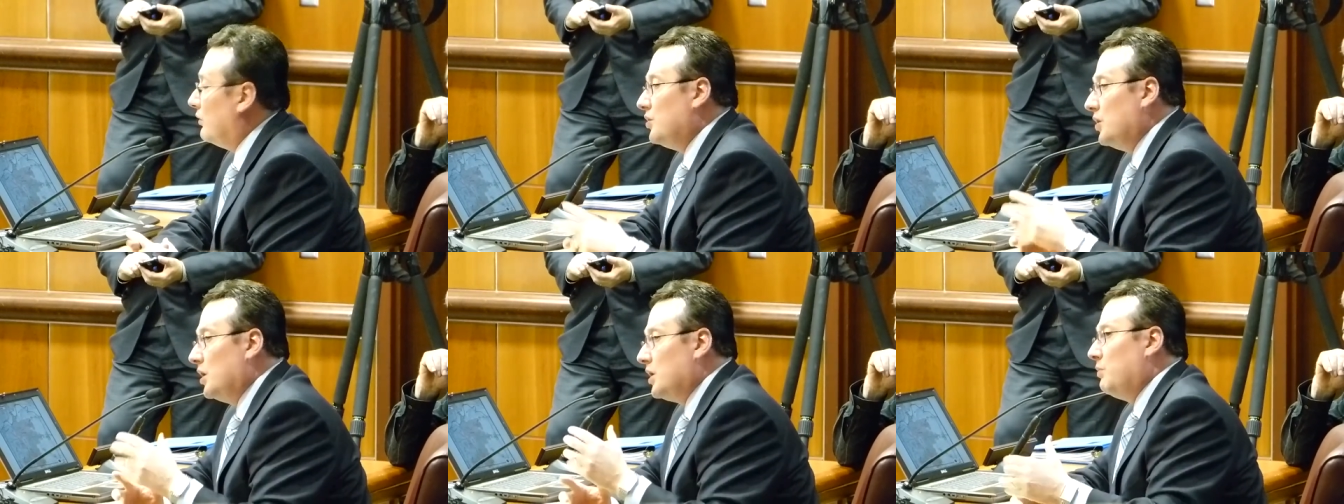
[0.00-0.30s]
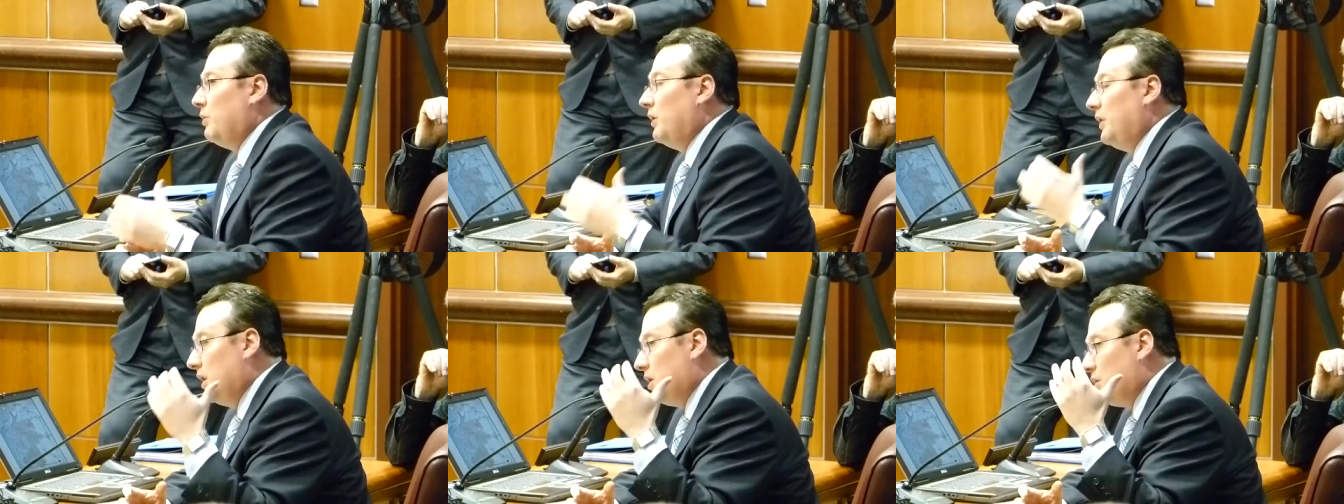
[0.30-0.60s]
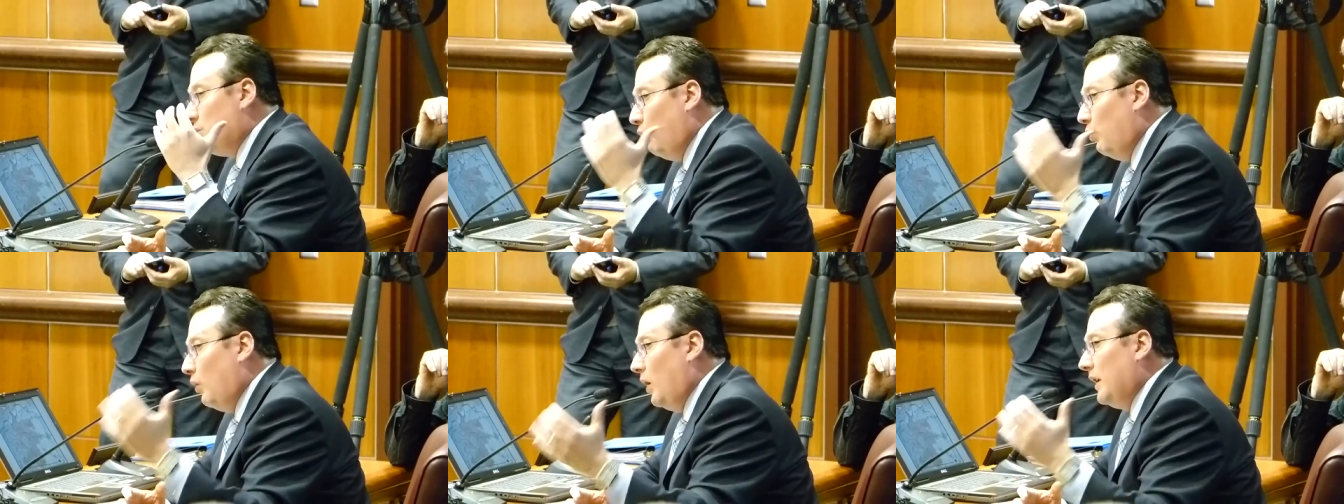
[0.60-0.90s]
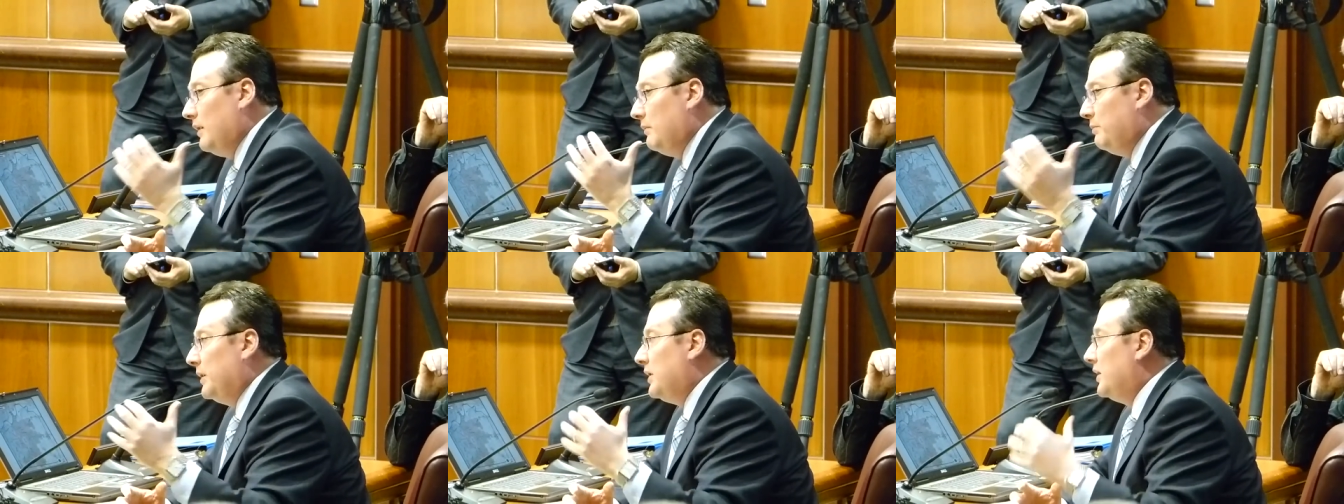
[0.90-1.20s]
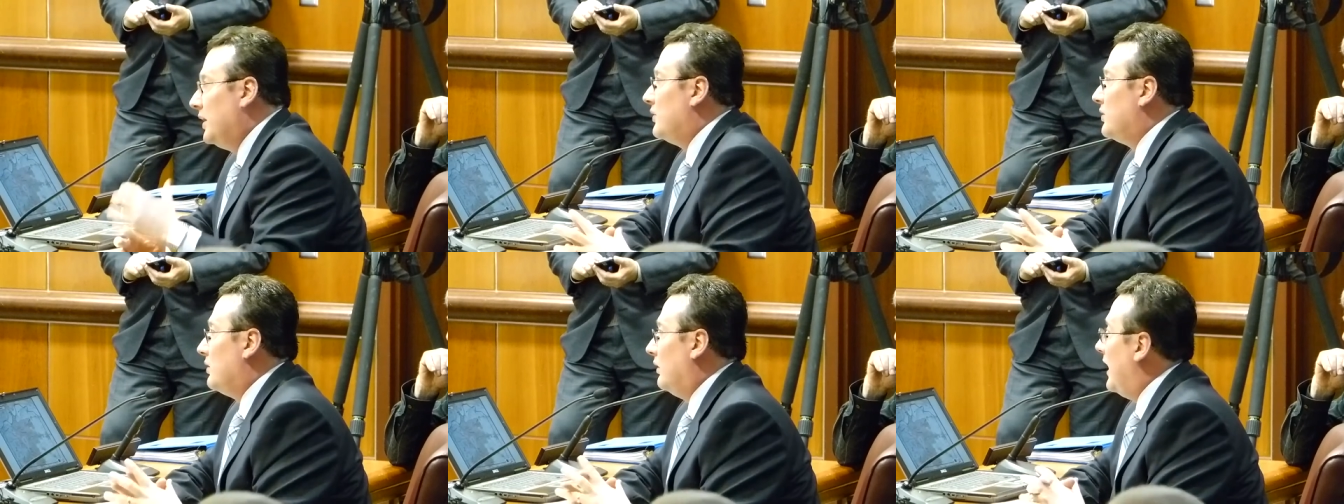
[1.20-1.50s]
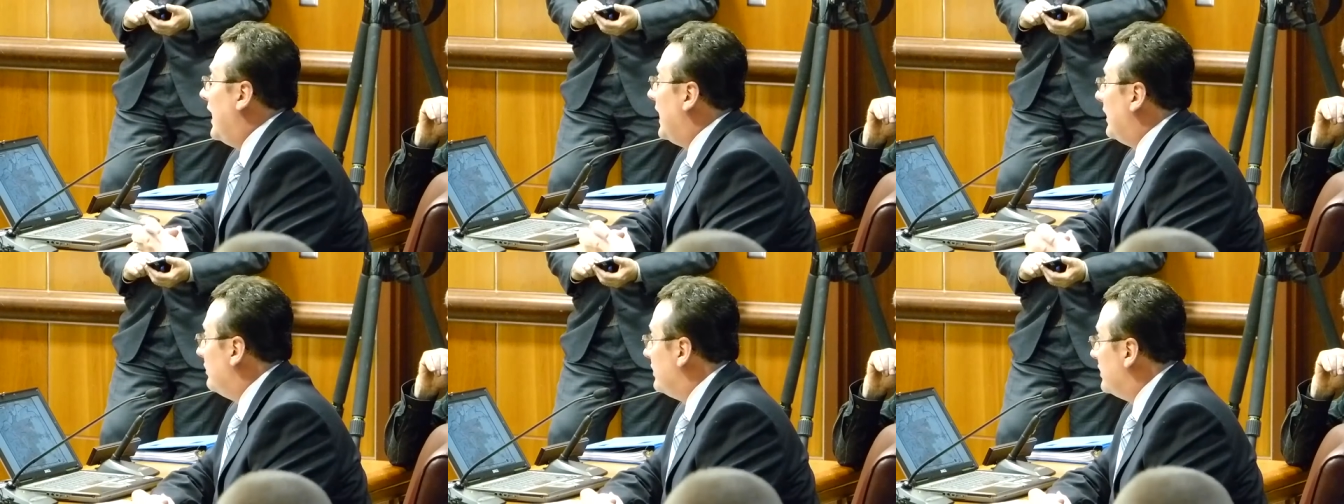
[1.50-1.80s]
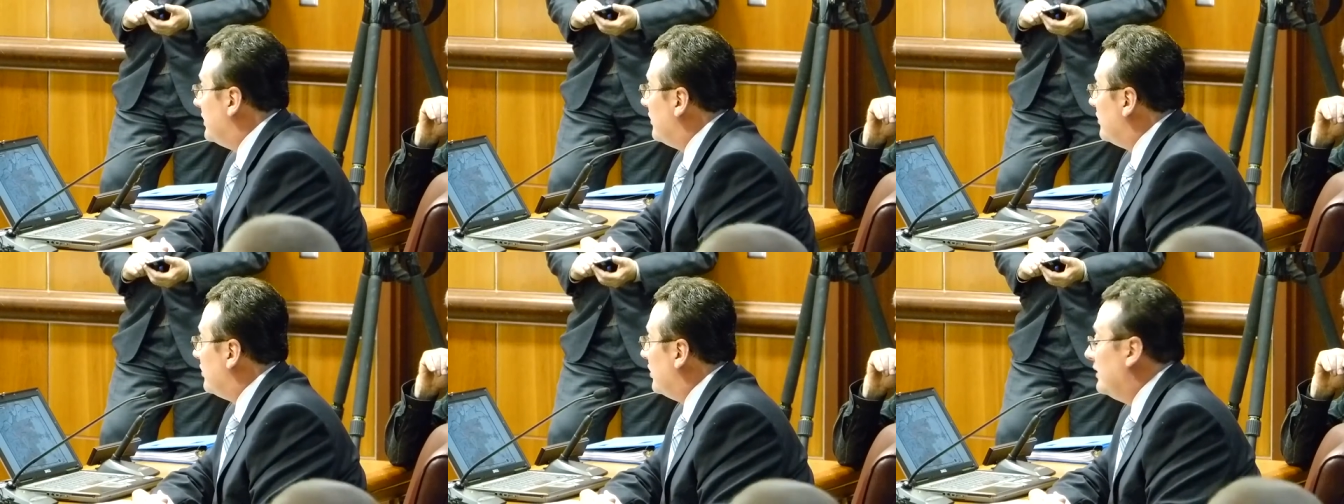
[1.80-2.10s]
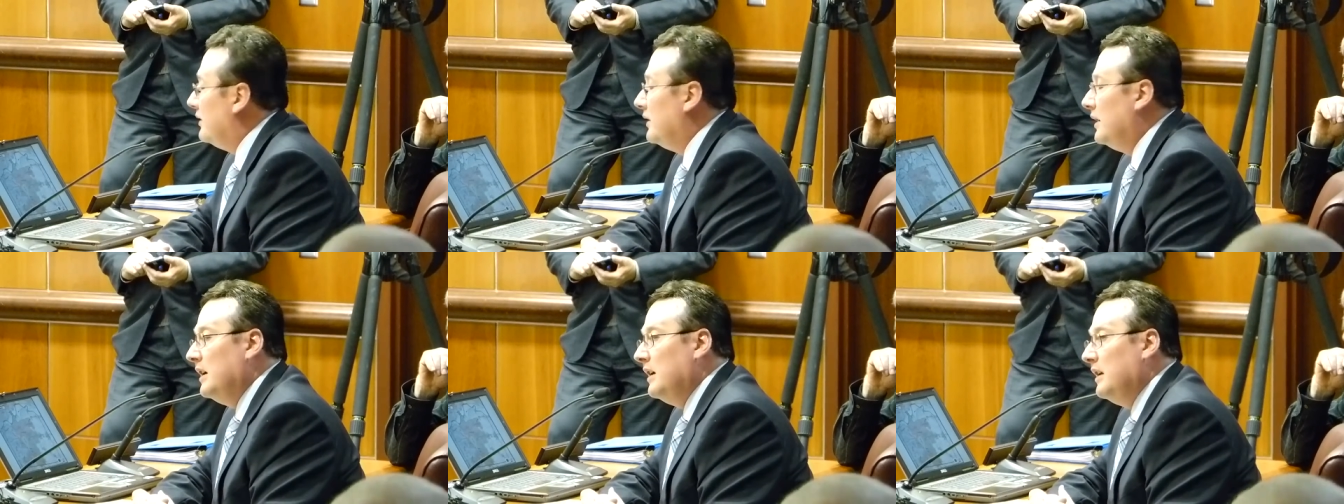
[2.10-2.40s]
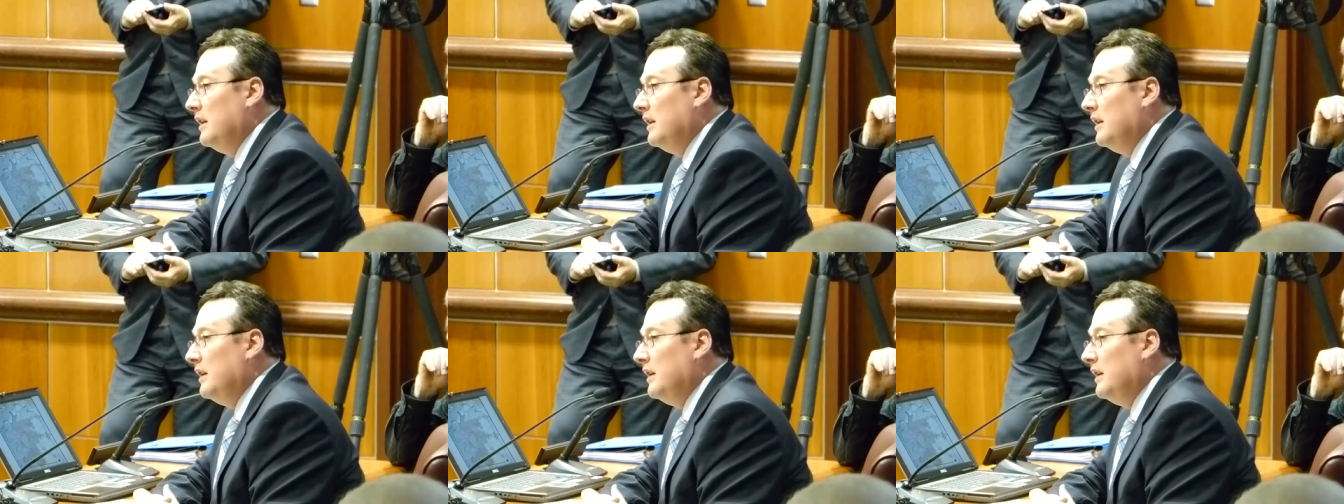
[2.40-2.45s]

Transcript: just with this one potential acquisition,